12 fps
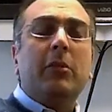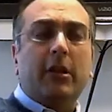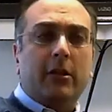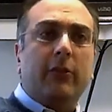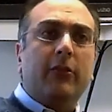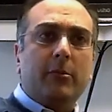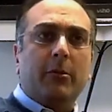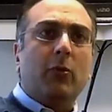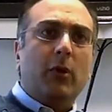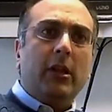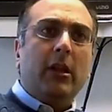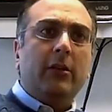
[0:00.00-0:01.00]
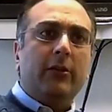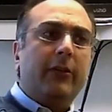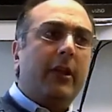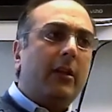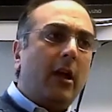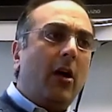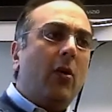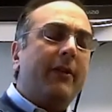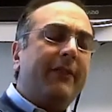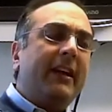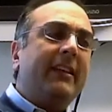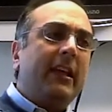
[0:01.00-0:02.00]
But a consumer will understand, oh,
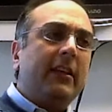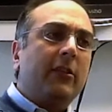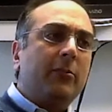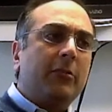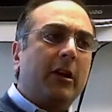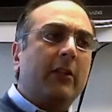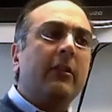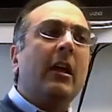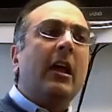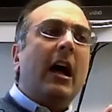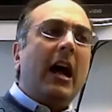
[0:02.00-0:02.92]
if I take this product,